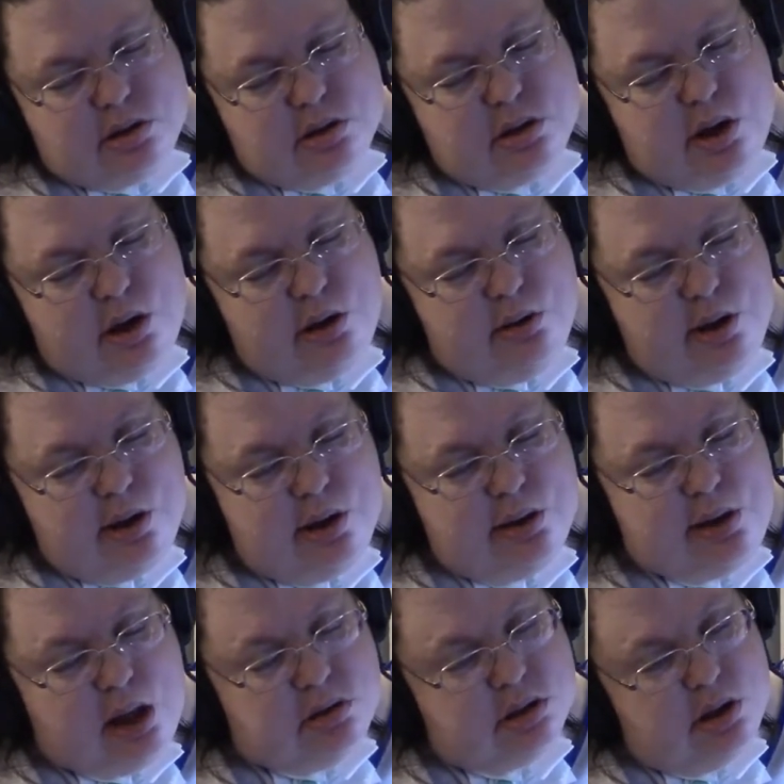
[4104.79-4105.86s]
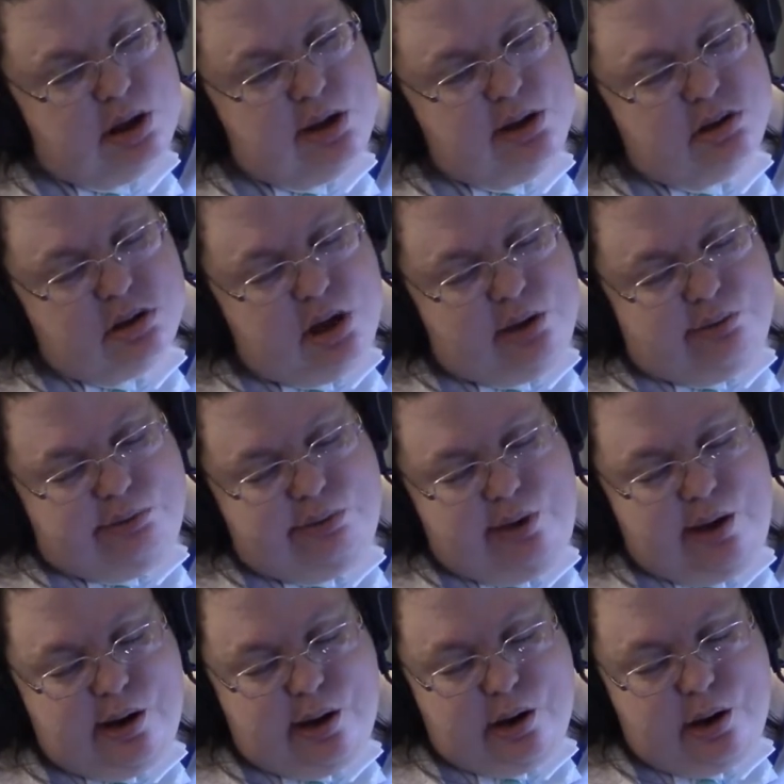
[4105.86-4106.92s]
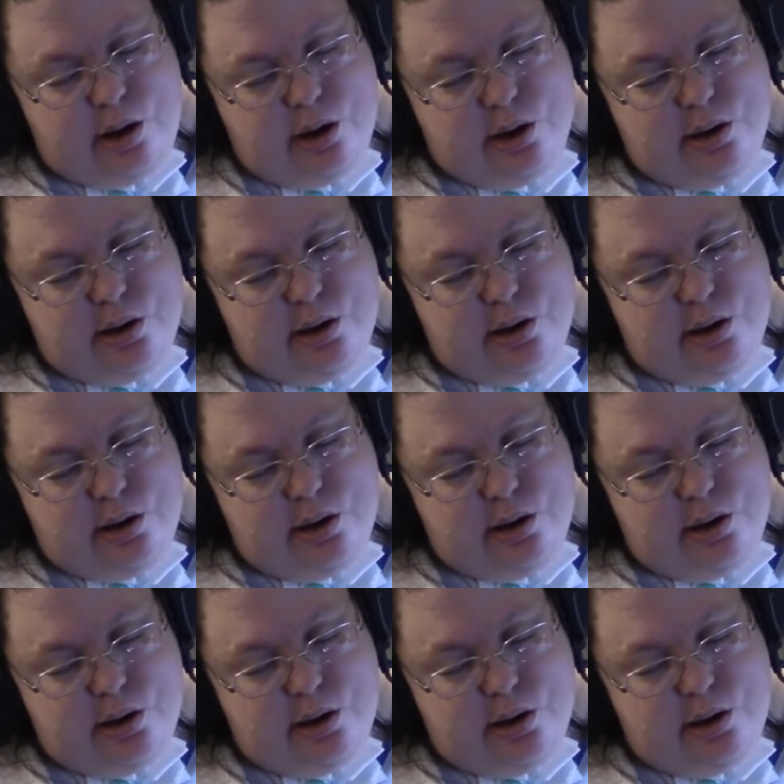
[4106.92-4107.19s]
So that's a legit fear.